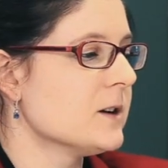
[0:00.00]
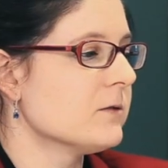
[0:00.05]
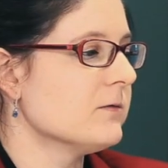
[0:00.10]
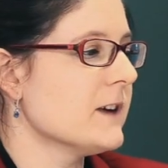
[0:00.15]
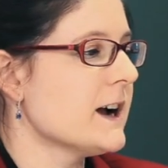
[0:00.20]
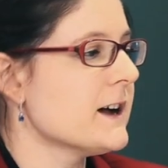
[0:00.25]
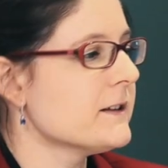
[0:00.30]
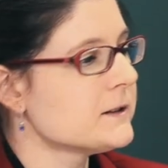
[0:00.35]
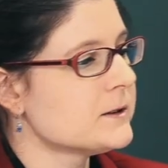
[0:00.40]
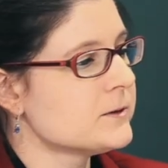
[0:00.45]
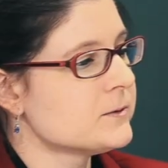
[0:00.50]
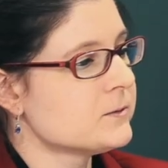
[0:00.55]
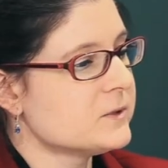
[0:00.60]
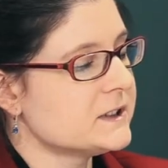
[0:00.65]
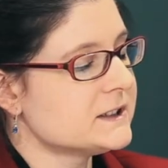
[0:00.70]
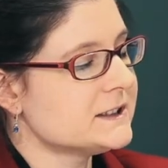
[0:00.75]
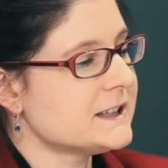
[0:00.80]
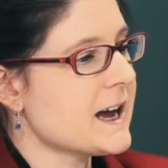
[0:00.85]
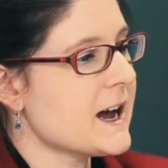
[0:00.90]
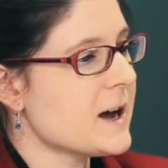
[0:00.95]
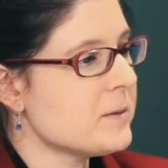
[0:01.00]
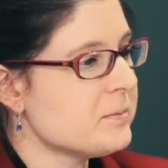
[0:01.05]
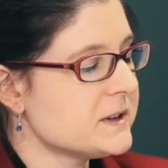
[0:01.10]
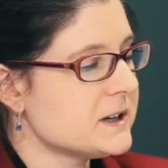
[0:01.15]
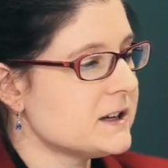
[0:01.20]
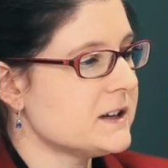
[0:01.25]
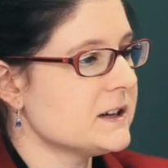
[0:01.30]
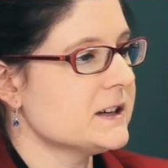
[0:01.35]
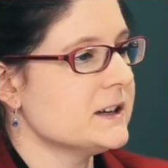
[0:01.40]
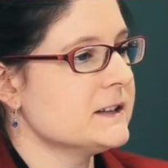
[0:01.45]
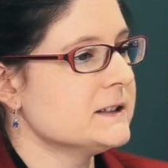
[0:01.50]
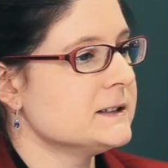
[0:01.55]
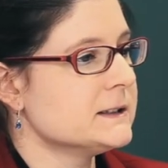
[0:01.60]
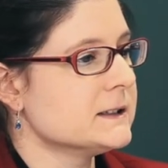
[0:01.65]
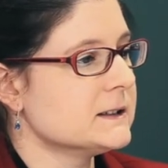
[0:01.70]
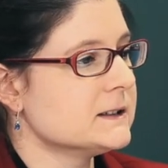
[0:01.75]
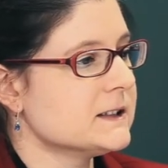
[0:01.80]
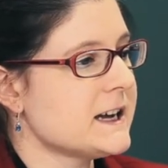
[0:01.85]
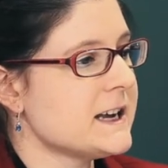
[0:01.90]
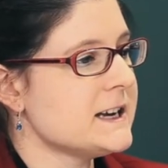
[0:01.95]
Rather, what's happening is
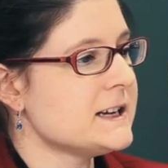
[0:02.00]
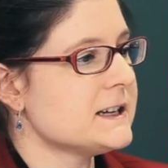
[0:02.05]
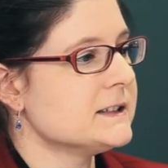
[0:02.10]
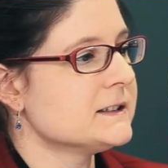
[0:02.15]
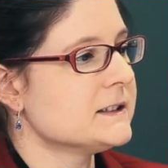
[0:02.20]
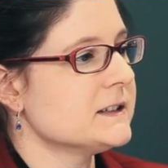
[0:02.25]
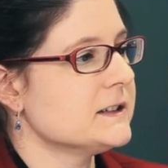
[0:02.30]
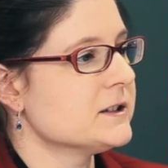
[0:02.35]
the light is